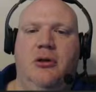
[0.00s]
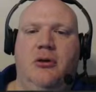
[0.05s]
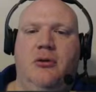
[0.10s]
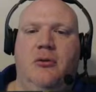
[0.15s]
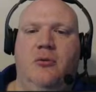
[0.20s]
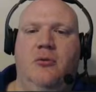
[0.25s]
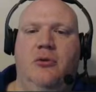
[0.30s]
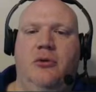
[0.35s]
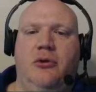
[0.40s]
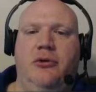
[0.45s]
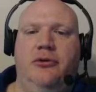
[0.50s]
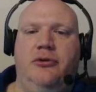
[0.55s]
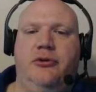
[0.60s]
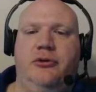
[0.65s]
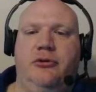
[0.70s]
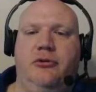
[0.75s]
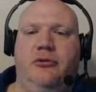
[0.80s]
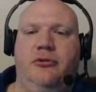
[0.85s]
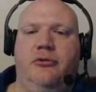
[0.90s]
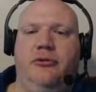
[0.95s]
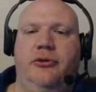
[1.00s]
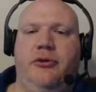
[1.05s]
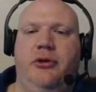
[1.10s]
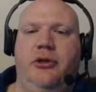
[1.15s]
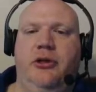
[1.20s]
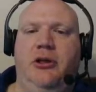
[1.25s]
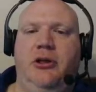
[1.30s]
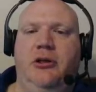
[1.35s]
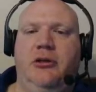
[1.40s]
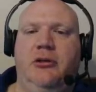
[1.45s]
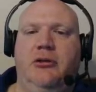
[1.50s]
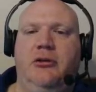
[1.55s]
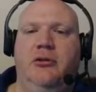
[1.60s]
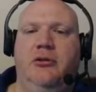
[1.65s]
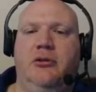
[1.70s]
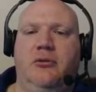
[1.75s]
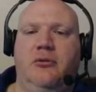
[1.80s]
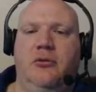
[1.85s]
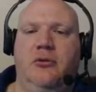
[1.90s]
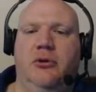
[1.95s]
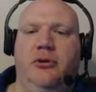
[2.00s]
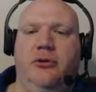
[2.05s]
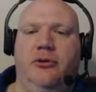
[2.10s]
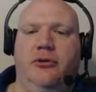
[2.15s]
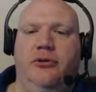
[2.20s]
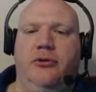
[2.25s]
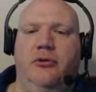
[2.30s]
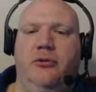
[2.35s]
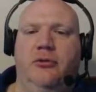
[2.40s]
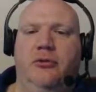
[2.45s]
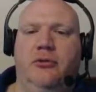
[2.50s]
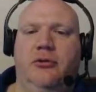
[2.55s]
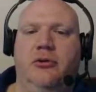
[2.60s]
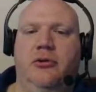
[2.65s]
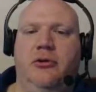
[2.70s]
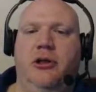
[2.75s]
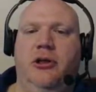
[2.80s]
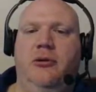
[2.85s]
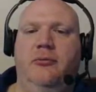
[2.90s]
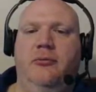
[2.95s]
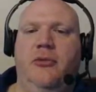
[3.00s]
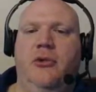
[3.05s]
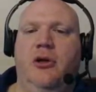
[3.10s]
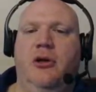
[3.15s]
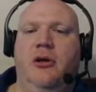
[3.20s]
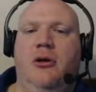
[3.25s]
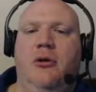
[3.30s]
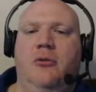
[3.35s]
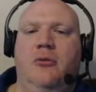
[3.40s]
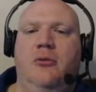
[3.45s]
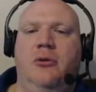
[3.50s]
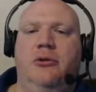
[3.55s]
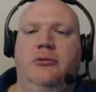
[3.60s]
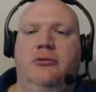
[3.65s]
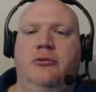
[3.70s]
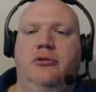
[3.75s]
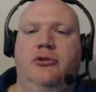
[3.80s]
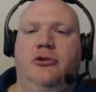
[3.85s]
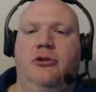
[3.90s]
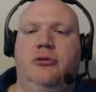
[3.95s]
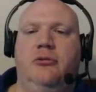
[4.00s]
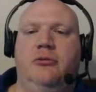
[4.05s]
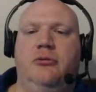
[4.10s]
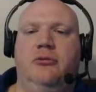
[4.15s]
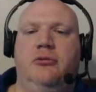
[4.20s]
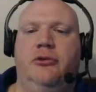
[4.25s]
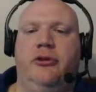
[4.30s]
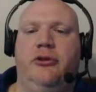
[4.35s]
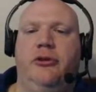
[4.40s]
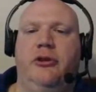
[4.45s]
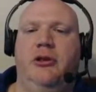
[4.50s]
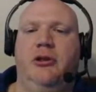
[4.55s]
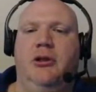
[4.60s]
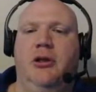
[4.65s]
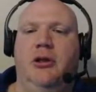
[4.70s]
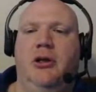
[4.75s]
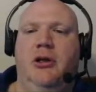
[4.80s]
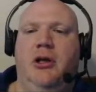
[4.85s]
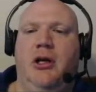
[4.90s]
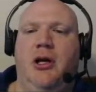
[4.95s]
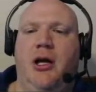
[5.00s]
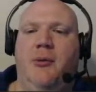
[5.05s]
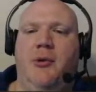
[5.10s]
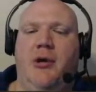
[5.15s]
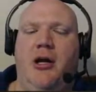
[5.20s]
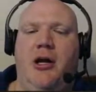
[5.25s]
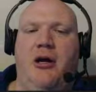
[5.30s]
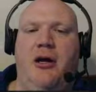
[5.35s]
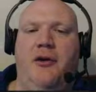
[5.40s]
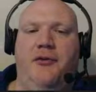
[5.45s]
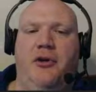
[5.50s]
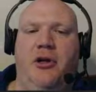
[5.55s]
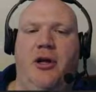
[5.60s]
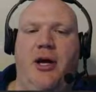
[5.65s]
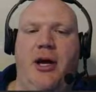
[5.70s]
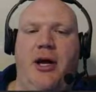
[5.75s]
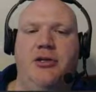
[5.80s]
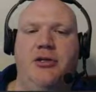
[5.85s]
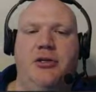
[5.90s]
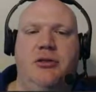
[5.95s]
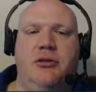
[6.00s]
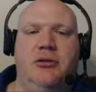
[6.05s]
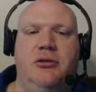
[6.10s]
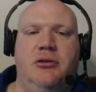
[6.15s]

1, 2, 3. 1, 2, 3. 1, 2, 3. And we now have glass